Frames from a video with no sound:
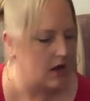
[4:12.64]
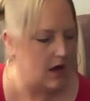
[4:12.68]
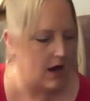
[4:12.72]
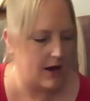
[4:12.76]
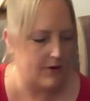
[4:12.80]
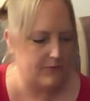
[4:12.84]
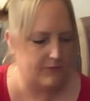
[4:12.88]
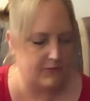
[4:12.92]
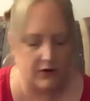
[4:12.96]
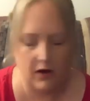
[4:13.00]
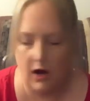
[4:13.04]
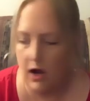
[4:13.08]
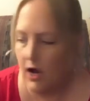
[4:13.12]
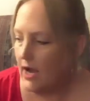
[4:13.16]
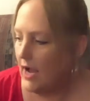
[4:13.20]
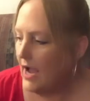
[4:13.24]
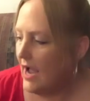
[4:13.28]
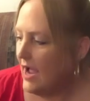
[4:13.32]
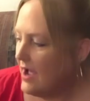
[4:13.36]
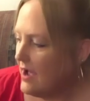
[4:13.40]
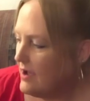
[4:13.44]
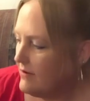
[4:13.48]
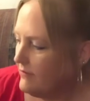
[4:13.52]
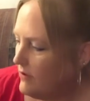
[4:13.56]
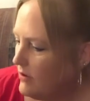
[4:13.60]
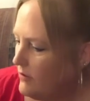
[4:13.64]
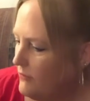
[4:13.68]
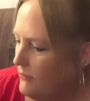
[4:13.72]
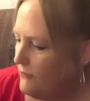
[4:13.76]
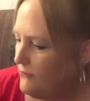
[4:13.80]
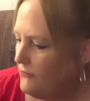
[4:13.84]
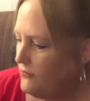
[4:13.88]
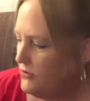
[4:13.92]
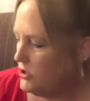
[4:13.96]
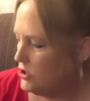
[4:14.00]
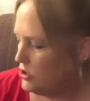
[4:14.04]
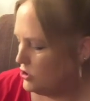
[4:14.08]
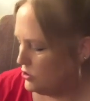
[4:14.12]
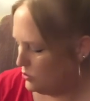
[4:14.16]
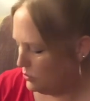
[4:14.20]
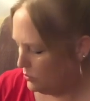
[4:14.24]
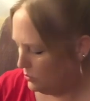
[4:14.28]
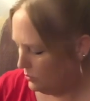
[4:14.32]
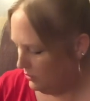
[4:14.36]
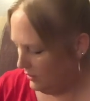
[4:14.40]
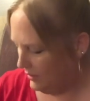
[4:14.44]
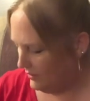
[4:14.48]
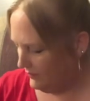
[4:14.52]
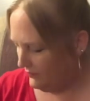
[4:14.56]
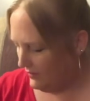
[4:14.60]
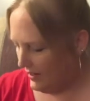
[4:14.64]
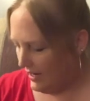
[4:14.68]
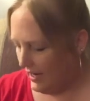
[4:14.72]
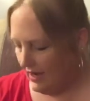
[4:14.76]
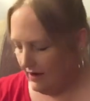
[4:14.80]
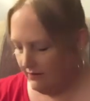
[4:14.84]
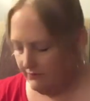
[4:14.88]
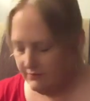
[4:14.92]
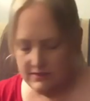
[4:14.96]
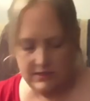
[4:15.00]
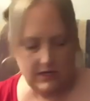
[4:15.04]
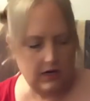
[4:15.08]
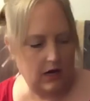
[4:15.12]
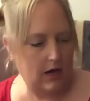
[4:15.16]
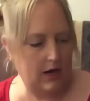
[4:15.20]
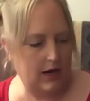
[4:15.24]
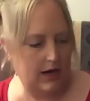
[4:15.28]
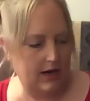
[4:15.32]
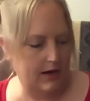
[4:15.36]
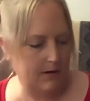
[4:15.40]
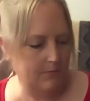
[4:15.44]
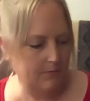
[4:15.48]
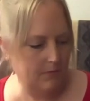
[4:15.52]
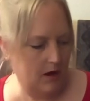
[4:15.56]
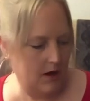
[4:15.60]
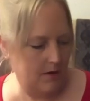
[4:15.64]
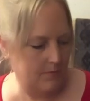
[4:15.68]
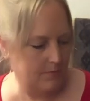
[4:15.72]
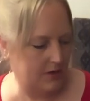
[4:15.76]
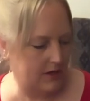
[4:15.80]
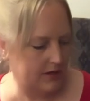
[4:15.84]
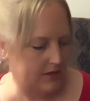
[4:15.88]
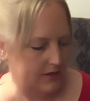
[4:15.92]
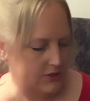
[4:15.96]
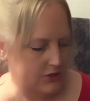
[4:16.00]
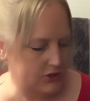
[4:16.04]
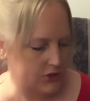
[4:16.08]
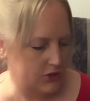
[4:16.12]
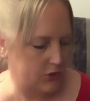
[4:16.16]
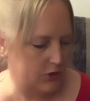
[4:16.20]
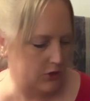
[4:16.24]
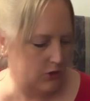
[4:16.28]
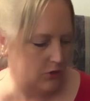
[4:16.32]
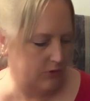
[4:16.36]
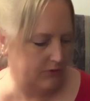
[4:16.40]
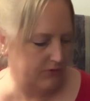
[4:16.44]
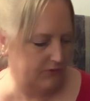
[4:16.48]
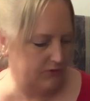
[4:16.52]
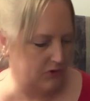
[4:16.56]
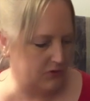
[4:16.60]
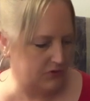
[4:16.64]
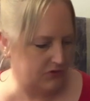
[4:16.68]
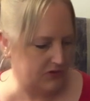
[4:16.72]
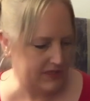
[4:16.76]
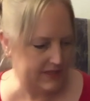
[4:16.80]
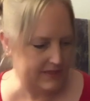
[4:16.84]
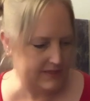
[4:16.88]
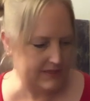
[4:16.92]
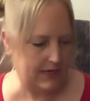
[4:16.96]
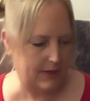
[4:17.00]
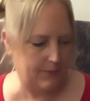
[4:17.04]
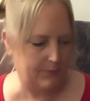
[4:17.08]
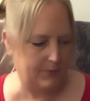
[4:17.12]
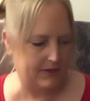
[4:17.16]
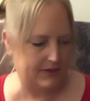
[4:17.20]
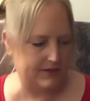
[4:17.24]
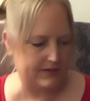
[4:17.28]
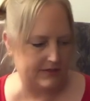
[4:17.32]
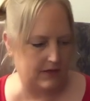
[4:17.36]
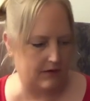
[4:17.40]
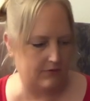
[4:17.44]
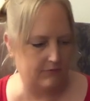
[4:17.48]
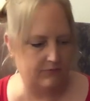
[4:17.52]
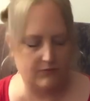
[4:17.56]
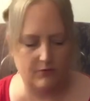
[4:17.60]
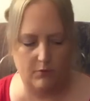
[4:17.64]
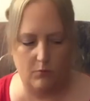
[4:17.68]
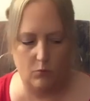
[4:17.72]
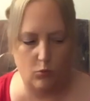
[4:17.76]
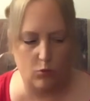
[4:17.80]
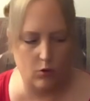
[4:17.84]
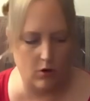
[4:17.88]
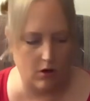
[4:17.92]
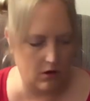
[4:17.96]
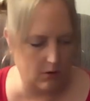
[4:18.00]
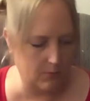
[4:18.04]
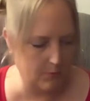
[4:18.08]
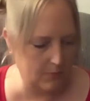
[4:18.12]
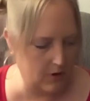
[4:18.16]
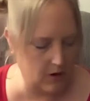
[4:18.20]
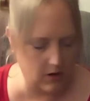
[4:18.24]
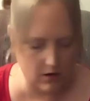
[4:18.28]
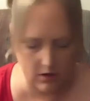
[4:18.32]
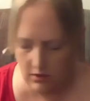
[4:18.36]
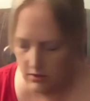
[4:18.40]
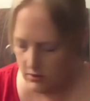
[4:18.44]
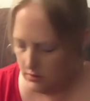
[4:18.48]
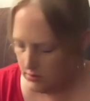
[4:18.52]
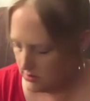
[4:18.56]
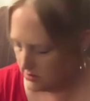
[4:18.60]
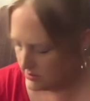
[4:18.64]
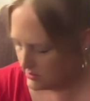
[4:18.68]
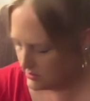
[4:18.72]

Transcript: I forgot, I have a few, if I have time, I'm gonna show you a few things I picked up from Walmart.